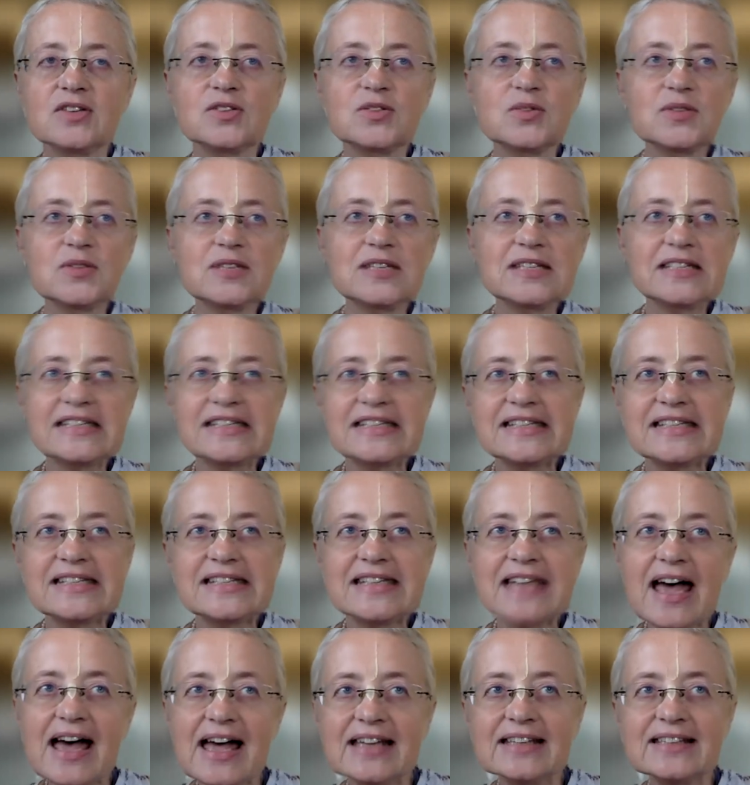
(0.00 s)
So this is
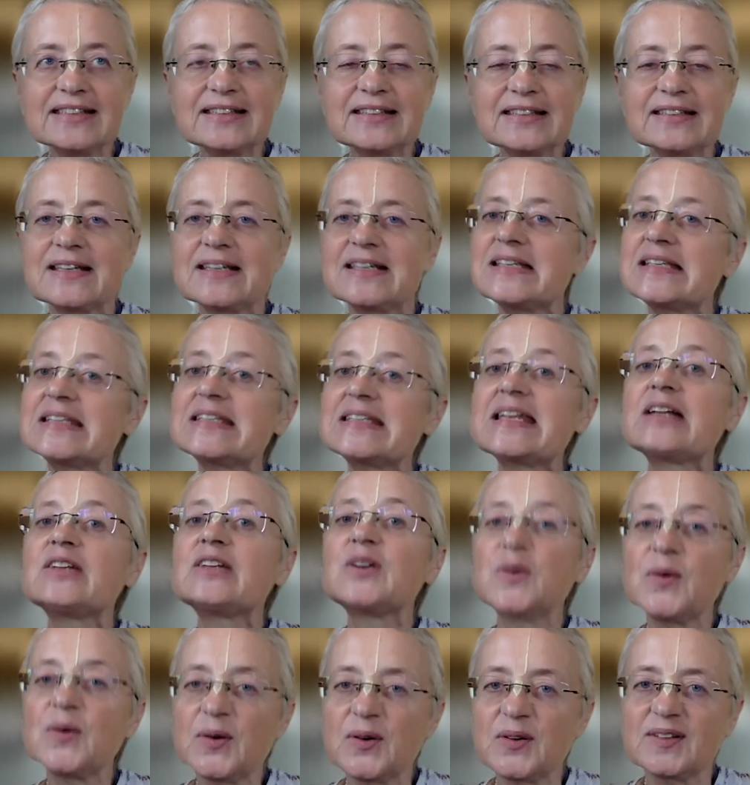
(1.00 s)
not
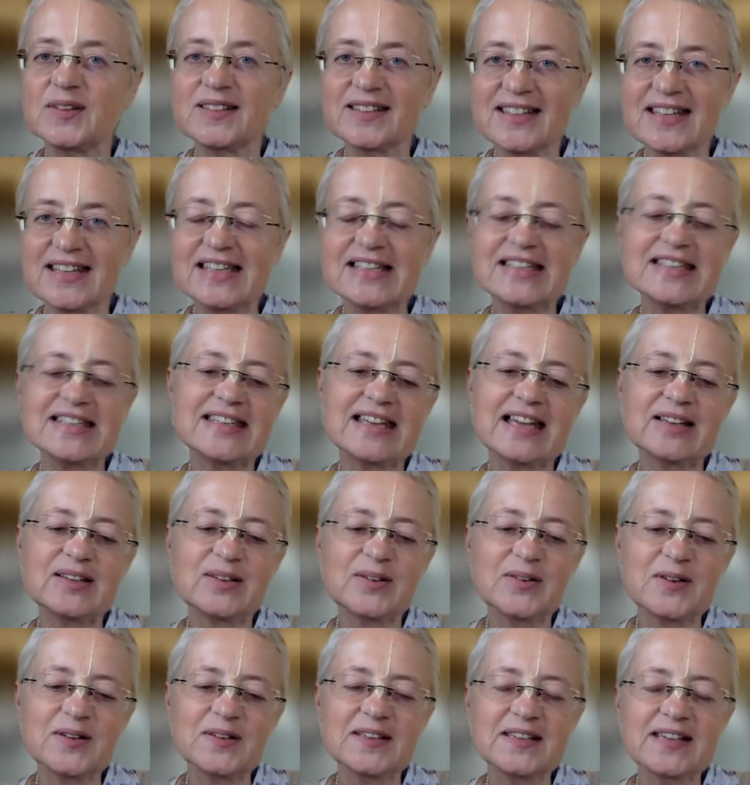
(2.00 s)
good. It's
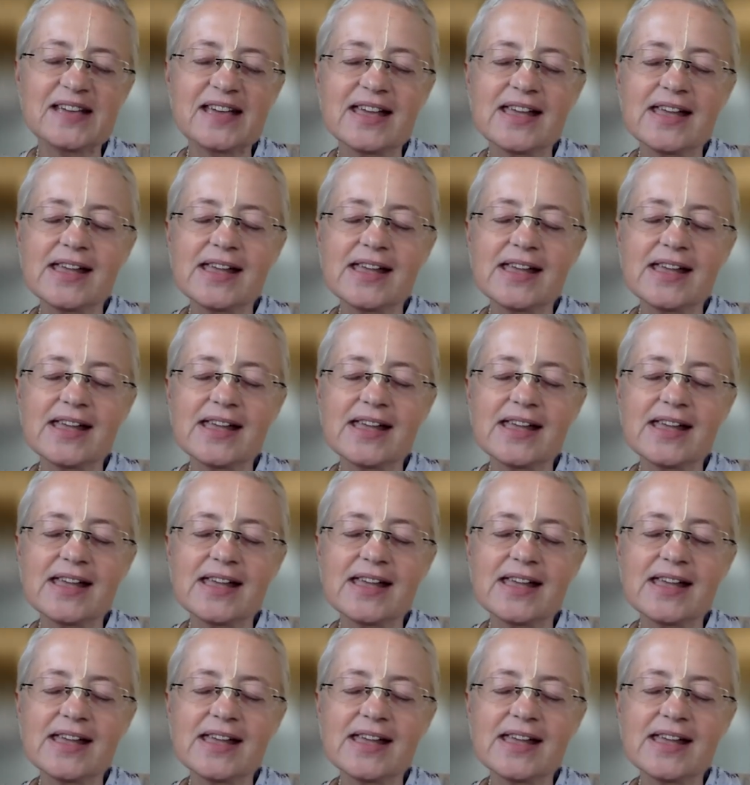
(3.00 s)
not good.